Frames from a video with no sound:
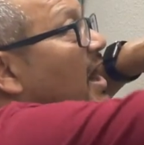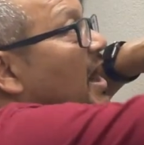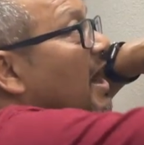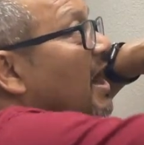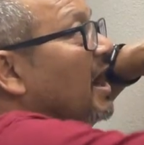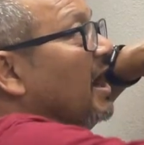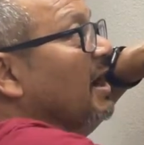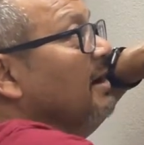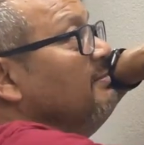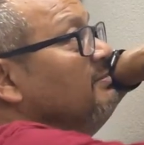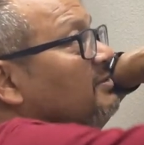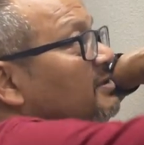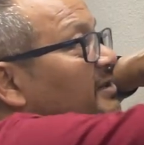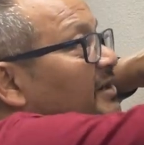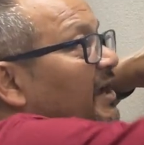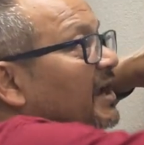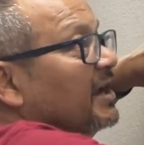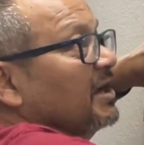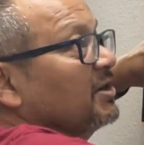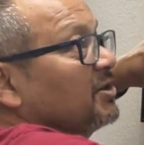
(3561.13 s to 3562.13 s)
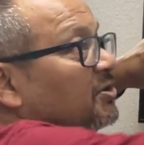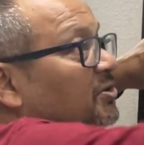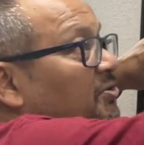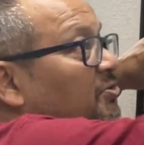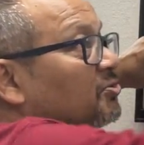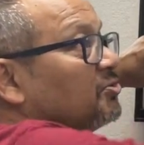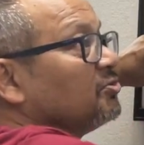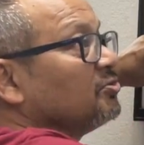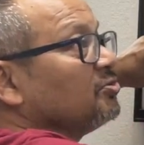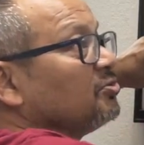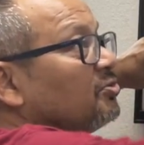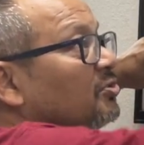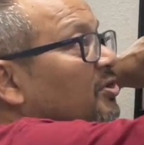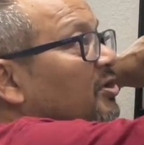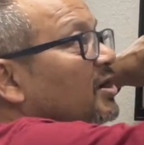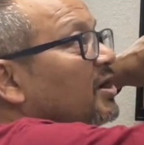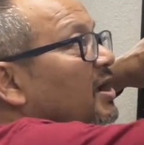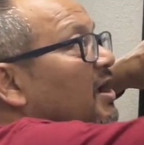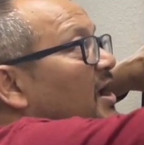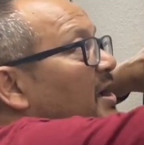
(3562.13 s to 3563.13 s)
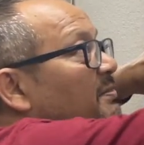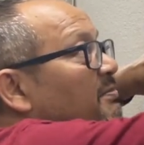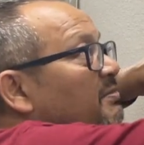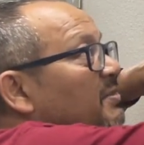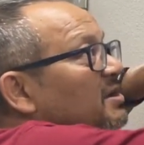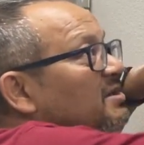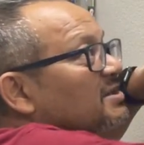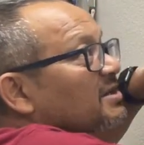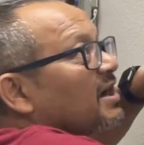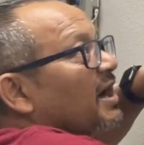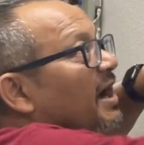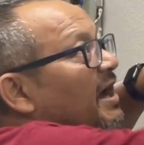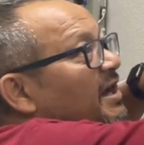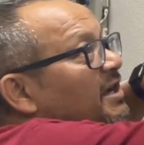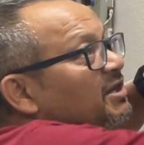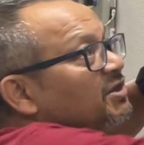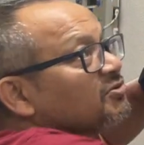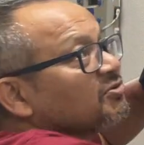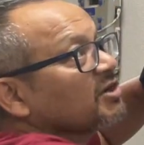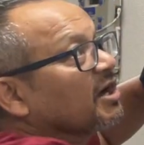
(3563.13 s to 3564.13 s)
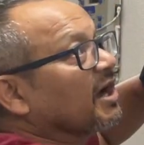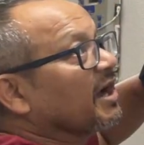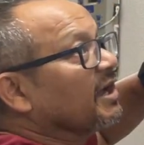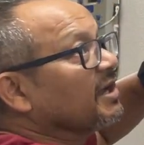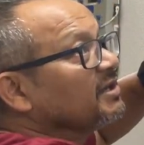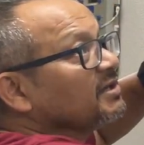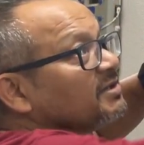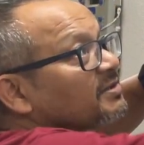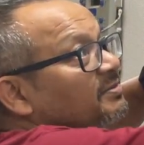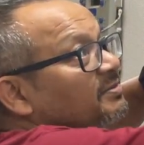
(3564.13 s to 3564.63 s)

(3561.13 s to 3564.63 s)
I'm trying to misguide you guys